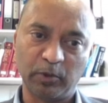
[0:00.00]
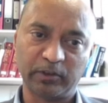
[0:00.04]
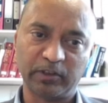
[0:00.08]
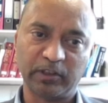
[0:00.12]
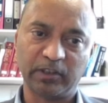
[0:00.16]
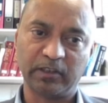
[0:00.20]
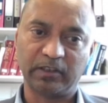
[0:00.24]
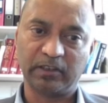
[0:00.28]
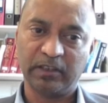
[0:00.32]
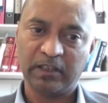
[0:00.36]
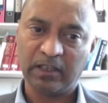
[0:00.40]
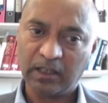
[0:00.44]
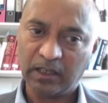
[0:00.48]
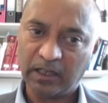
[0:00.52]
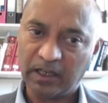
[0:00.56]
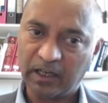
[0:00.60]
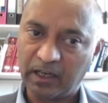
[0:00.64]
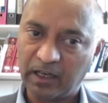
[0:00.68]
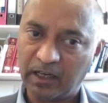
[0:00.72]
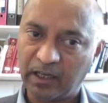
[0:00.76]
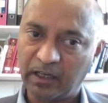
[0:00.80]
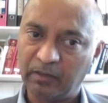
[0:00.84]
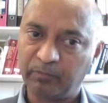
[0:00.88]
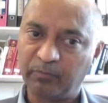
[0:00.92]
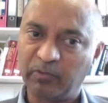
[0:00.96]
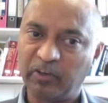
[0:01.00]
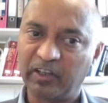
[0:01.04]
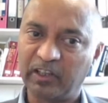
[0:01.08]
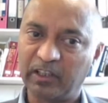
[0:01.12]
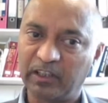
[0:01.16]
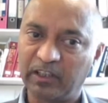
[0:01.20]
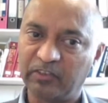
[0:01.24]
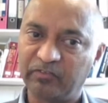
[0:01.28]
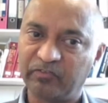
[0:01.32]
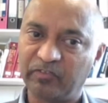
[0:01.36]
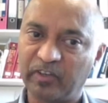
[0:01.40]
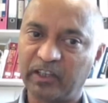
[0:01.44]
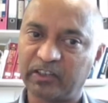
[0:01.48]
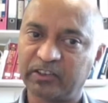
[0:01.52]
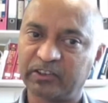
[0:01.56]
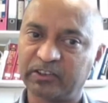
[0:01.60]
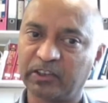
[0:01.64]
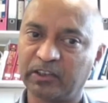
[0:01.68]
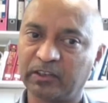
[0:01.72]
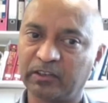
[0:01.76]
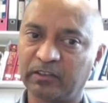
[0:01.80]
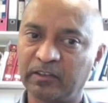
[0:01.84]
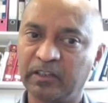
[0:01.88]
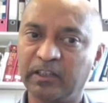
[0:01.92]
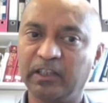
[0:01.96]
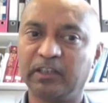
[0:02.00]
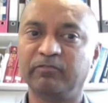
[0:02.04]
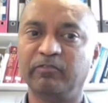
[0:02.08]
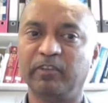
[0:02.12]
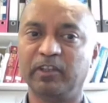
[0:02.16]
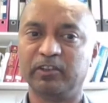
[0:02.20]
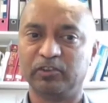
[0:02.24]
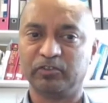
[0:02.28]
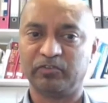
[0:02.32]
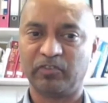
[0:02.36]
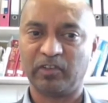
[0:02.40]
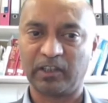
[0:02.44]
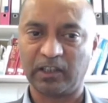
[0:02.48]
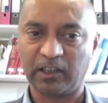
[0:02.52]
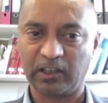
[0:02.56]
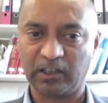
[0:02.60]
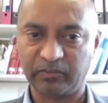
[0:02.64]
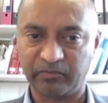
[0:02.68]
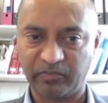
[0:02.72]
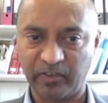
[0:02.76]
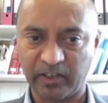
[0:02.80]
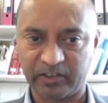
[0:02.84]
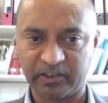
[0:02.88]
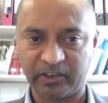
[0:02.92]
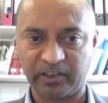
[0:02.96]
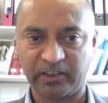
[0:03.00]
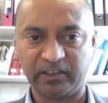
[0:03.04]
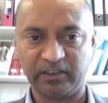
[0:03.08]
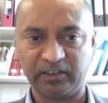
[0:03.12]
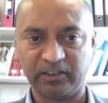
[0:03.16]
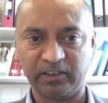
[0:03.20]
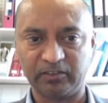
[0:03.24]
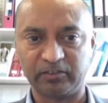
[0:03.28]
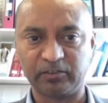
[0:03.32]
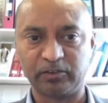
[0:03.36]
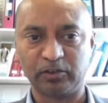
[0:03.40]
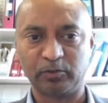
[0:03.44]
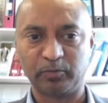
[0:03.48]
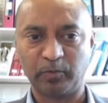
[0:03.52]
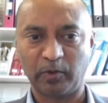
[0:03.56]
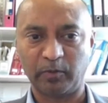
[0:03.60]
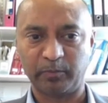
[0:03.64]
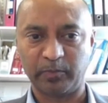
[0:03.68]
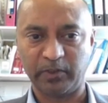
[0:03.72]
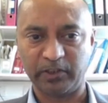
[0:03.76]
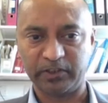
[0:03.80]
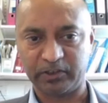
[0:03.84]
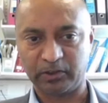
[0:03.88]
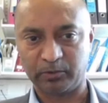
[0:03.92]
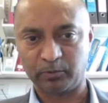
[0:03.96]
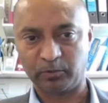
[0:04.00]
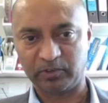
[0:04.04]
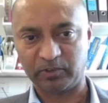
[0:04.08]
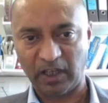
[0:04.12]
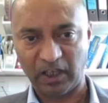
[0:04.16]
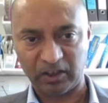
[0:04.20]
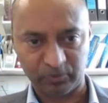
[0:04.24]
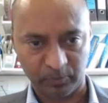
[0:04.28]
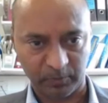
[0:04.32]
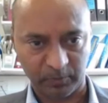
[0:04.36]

reported fungal infection, invasive fungal infection in this group of patients was